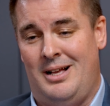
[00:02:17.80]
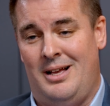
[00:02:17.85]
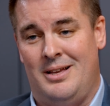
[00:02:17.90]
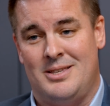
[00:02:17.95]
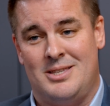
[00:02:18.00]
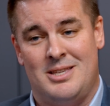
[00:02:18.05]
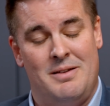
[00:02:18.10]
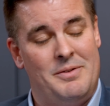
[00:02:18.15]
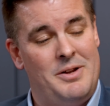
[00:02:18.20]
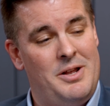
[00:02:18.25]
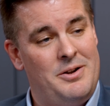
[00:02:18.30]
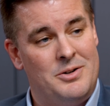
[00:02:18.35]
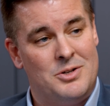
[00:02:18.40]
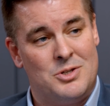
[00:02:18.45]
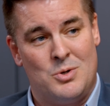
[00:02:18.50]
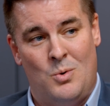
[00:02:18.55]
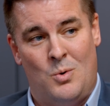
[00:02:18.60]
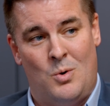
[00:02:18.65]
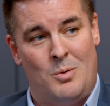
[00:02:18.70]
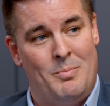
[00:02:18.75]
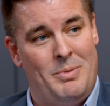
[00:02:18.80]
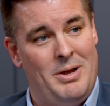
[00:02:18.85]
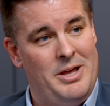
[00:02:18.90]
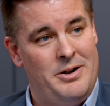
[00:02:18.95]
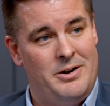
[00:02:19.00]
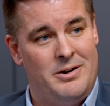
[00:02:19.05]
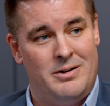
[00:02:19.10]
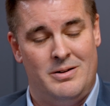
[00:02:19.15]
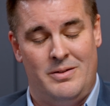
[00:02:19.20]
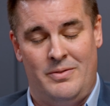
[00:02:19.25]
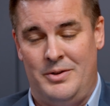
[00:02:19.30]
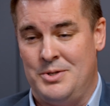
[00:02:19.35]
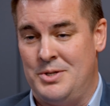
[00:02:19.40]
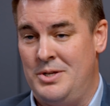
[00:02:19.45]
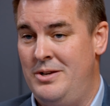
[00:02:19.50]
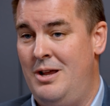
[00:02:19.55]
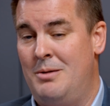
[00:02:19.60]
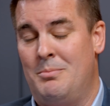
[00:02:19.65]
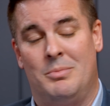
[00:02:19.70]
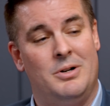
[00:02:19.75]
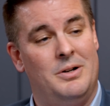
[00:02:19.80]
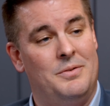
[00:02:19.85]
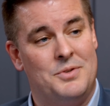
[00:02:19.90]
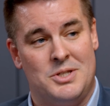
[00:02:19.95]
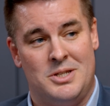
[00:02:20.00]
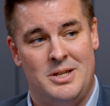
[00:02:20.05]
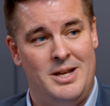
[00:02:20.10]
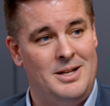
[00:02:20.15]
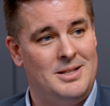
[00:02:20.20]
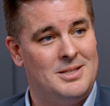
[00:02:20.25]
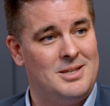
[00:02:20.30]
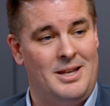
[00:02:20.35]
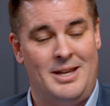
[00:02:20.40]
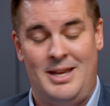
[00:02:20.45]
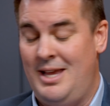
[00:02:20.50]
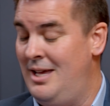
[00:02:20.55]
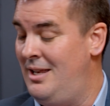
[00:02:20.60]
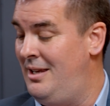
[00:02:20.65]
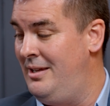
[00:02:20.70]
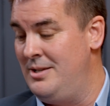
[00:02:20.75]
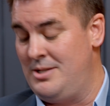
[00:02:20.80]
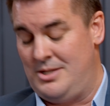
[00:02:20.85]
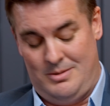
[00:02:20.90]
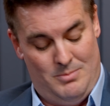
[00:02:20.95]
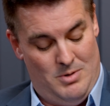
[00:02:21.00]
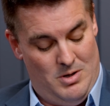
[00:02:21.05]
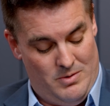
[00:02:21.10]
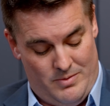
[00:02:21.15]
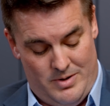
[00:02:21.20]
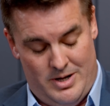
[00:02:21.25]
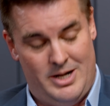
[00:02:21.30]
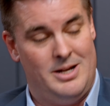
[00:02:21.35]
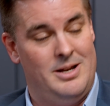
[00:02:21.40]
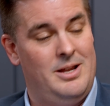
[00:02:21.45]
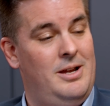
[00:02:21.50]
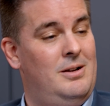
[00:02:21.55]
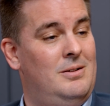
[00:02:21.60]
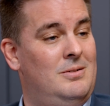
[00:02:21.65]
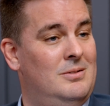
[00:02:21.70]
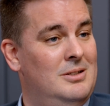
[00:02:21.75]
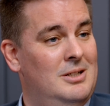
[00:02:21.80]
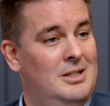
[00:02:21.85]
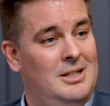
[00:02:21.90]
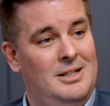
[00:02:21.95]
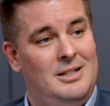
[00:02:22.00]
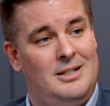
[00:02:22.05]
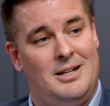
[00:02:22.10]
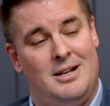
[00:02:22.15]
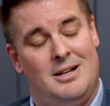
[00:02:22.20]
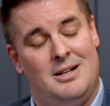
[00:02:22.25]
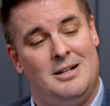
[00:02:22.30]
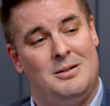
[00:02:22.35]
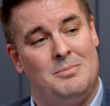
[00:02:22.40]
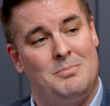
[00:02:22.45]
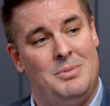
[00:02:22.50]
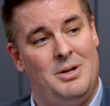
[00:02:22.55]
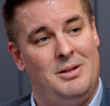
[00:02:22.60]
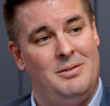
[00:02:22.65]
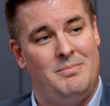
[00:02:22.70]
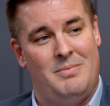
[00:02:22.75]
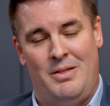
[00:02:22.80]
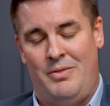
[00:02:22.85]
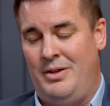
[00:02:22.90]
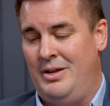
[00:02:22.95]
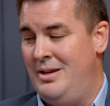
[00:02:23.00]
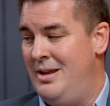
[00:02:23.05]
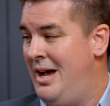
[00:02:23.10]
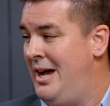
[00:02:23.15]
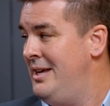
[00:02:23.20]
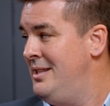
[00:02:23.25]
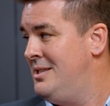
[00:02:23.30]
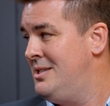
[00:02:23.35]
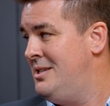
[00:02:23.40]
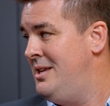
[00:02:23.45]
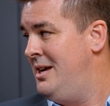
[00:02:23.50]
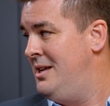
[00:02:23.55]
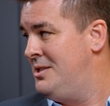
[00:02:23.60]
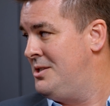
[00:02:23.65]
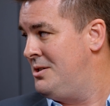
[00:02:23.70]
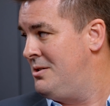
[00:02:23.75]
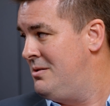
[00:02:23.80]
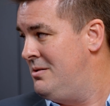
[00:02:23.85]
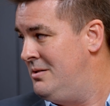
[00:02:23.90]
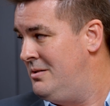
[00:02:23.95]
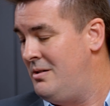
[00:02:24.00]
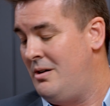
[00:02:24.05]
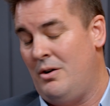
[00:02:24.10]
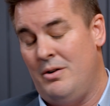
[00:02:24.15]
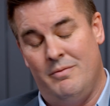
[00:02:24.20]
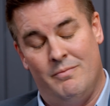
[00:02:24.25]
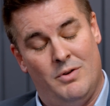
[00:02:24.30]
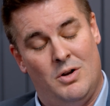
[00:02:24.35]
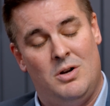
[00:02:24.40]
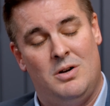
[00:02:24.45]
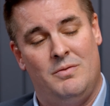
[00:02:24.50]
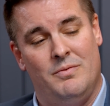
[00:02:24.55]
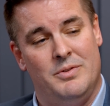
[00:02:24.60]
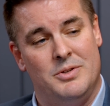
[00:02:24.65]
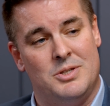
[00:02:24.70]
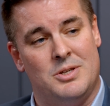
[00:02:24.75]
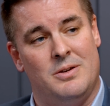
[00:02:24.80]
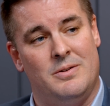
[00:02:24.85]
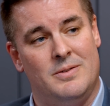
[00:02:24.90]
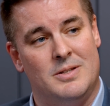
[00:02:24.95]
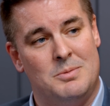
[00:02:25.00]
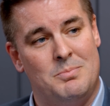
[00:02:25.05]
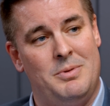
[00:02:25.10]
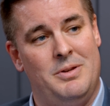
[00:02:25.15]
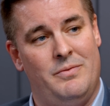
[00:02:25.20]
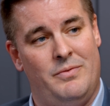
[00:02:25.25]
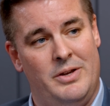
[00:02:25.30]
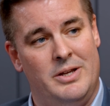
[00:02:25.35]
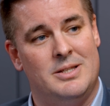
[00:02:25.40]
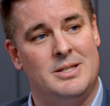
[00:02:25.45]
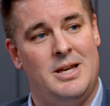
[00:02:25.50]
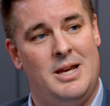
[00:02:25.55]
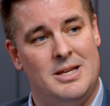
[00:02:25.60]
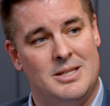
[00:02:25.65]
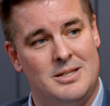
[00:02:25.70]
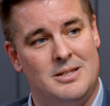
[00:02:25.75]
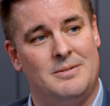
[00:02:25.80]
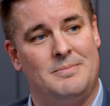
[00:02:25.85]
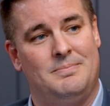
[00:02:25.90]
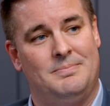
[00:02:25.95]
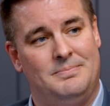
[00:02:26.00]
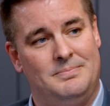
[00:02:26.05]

700 score better. There's a number of states. I can't list them all right now, but I think 9 states are involved. So it's been fantastic.